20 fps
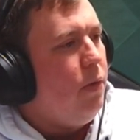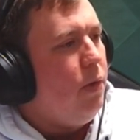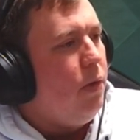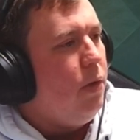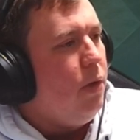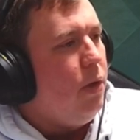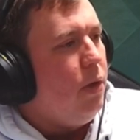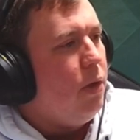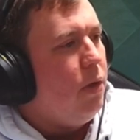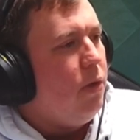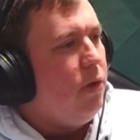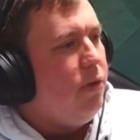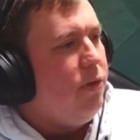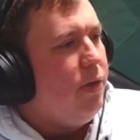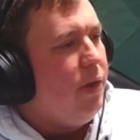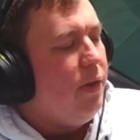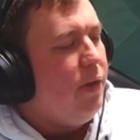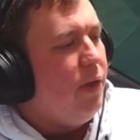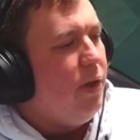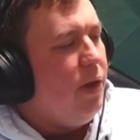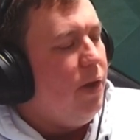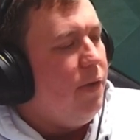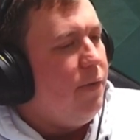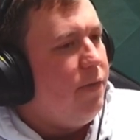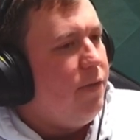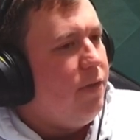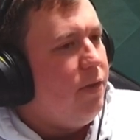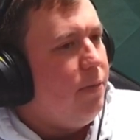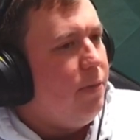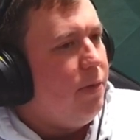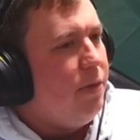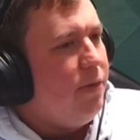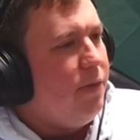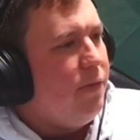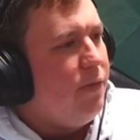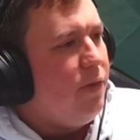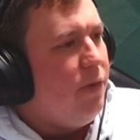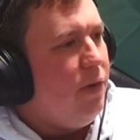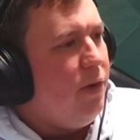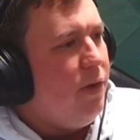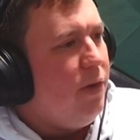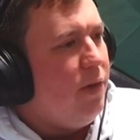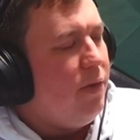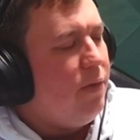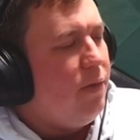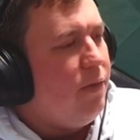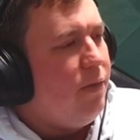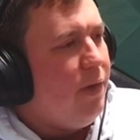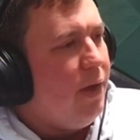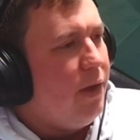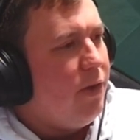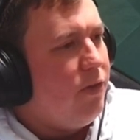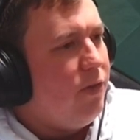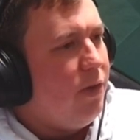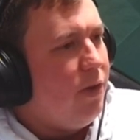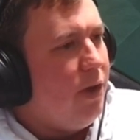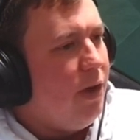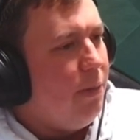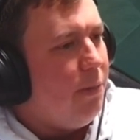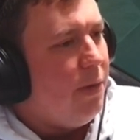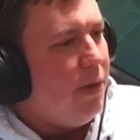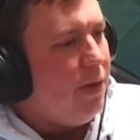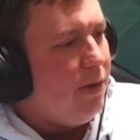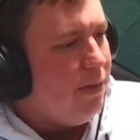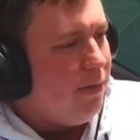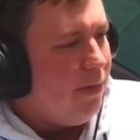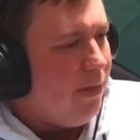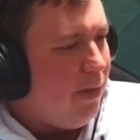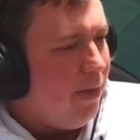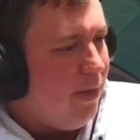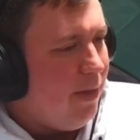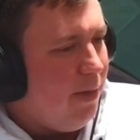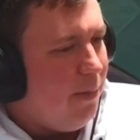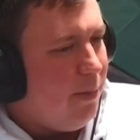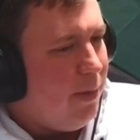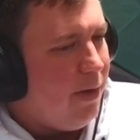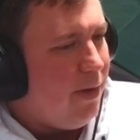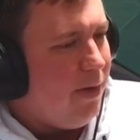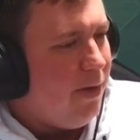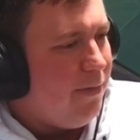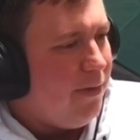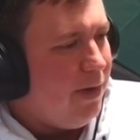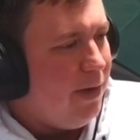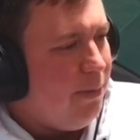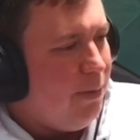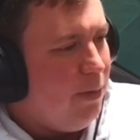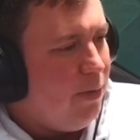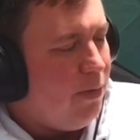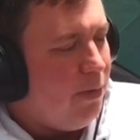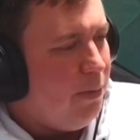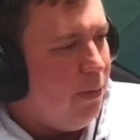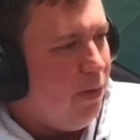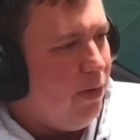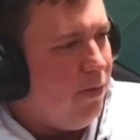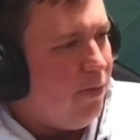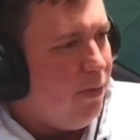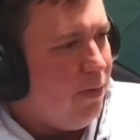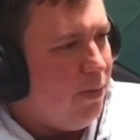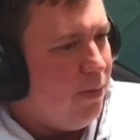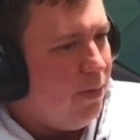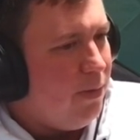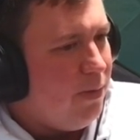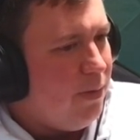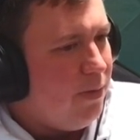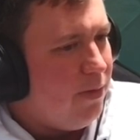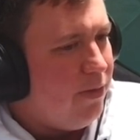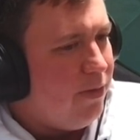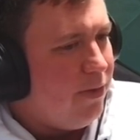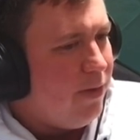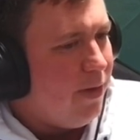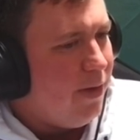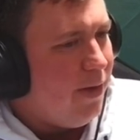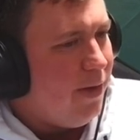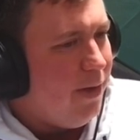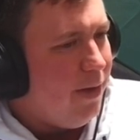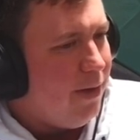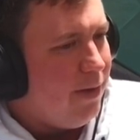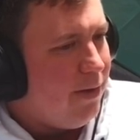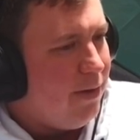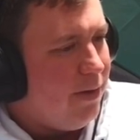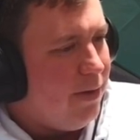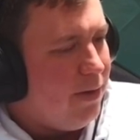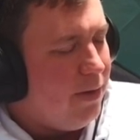I've got to take the Harvester because they've got another reflection coming and we don't have any more removal to hand.